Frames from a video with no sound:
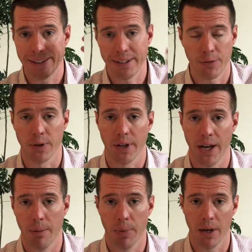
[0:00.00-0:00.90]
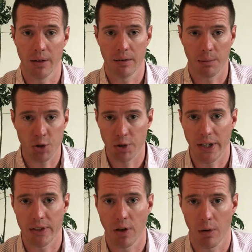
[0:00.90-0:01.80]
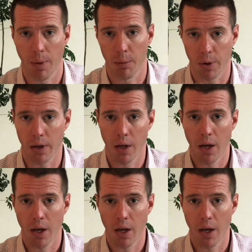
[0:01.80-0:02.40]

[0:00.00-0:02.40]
Different campaign. I'm sure you guys all remember it.